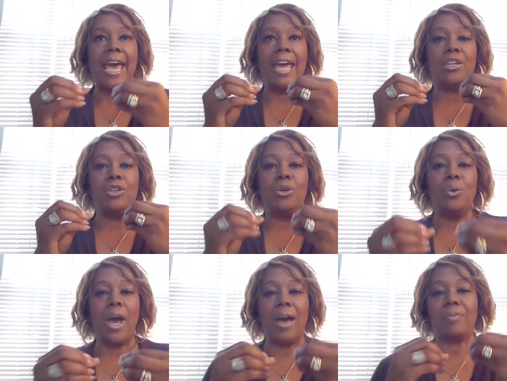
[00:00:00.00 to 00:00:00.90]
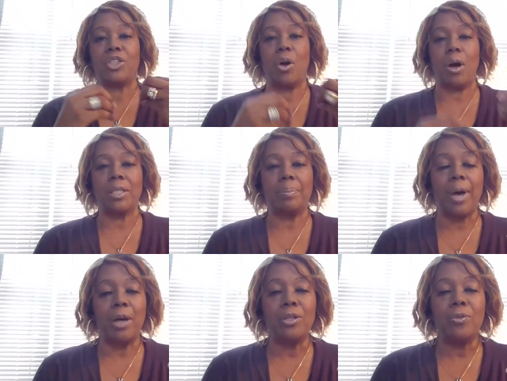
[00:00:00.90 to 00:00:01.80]
and you have talked
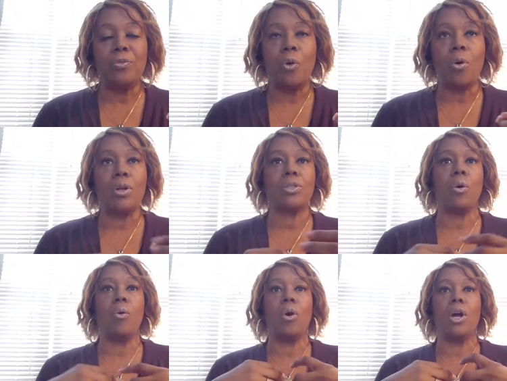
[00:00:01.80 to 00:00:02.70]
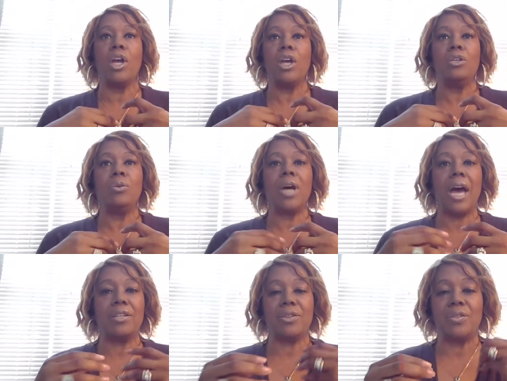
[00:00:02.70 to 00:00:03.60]
about divorce or you
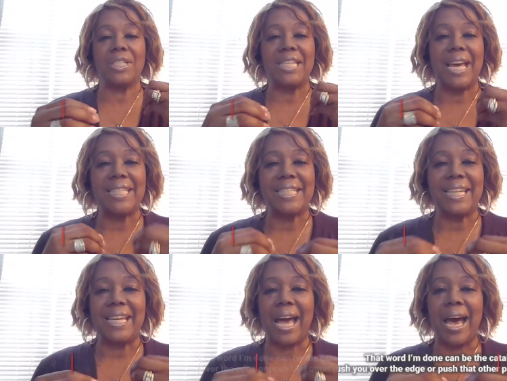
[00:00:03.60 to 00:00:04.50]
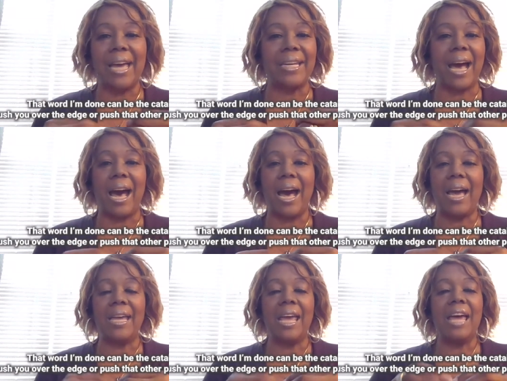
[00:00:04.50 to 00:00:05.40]
guys are just not seeing eye to
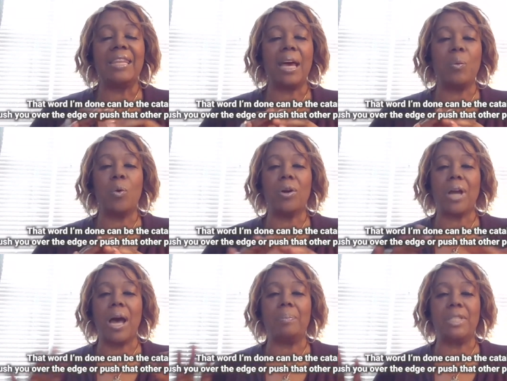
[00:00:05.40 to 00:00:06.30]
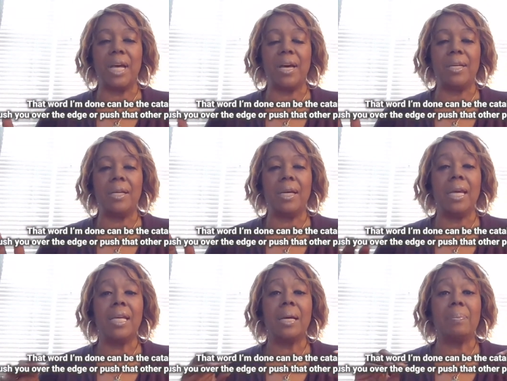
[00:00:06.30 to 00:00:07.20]
eye, that word I'm done
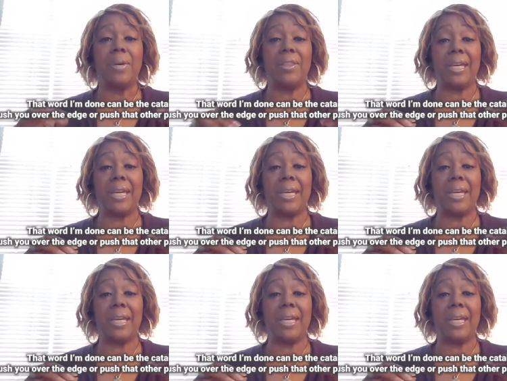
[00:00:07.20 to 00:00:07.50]
can be